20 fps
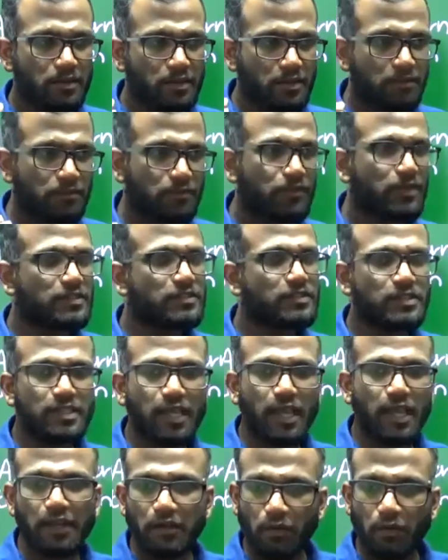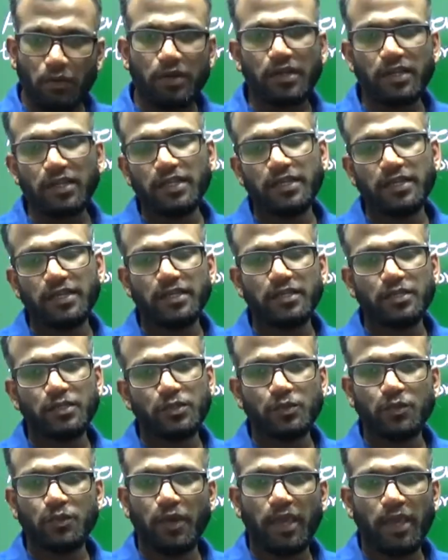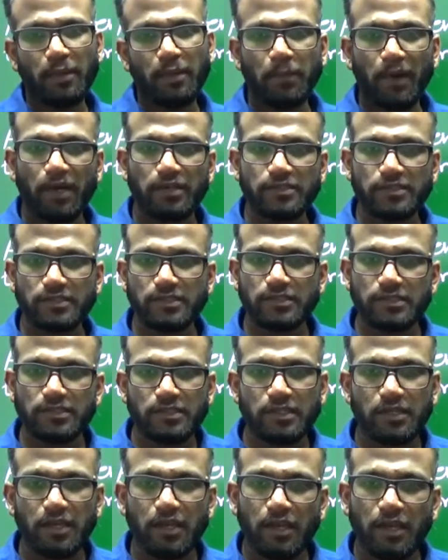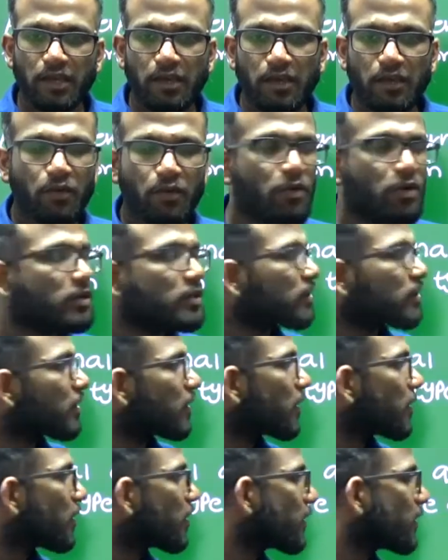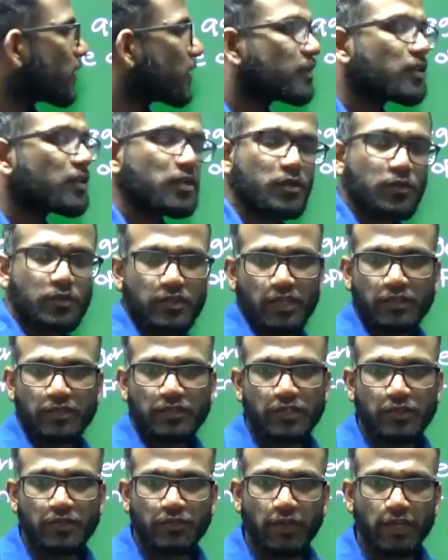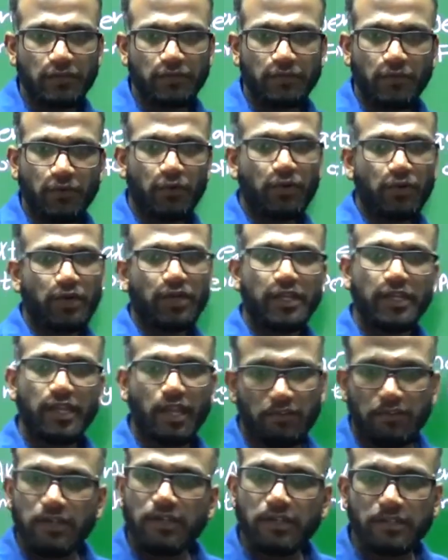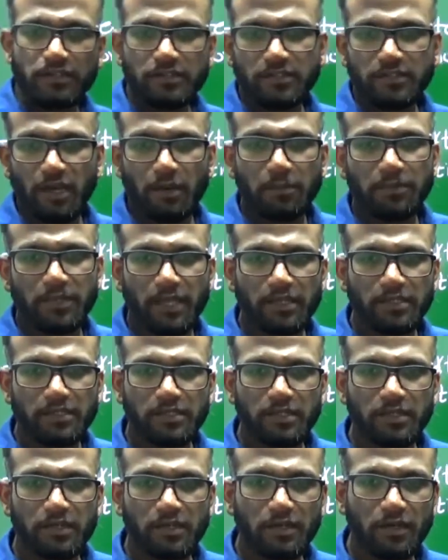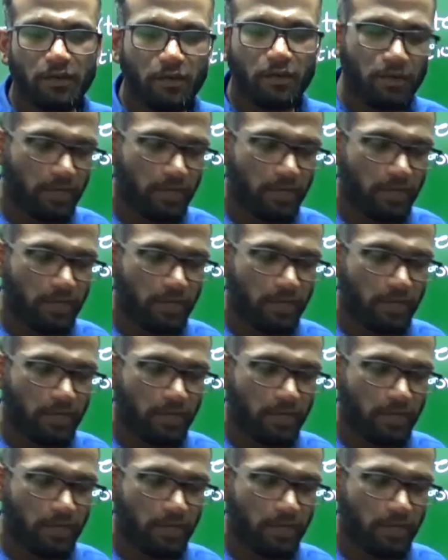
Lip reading: first and only 2A passes got in the 2024 in our subject. Okay,